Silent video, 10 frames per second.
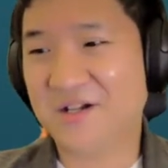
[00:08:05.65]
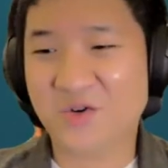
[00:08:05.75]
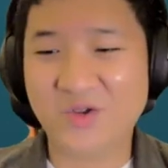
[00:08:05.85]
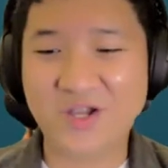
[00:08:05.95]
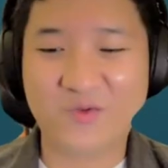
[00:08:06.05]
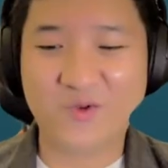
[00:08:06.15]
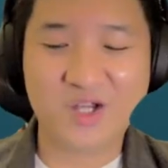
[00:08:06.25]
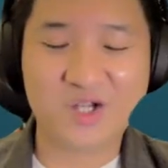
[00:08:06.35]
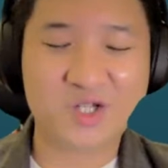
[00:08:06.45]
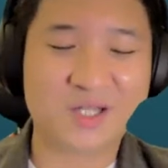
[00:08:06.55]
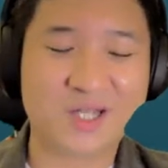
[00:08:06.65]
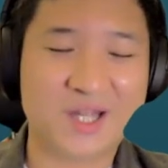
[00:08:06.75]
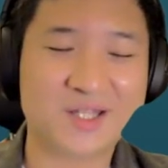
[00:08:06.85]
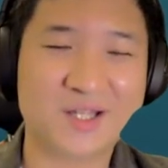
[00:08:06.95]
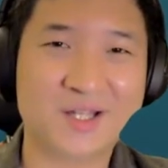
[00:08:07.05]
rearrange the
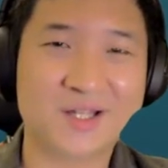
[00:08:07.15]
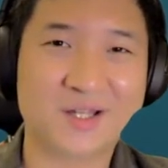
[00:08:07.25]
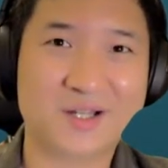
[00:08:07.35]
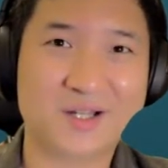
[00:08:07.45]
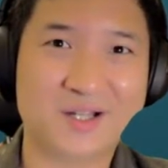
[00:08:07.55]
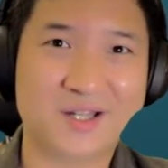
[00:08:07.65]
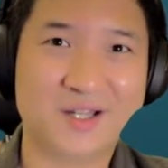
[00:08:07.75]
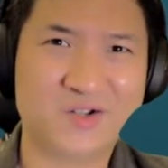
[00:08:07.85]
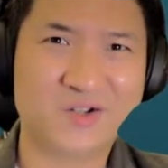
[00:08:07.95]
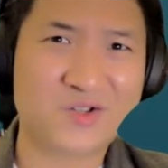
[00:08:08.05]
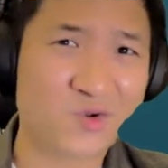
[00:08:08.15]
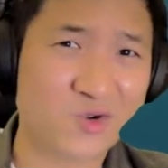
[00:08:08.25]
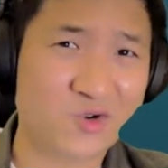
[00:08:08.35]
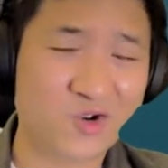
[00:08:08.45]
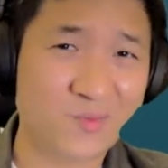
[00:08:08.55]
sentence in
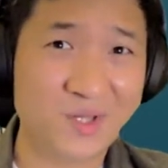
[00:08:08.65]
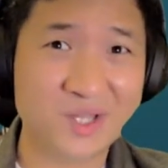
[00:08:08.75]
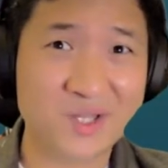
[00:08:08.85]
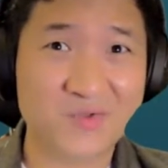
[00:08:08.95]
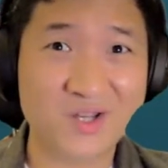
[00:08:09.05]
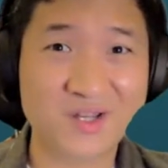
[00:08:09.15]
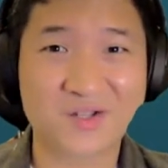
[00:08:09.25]
so-called opposite way.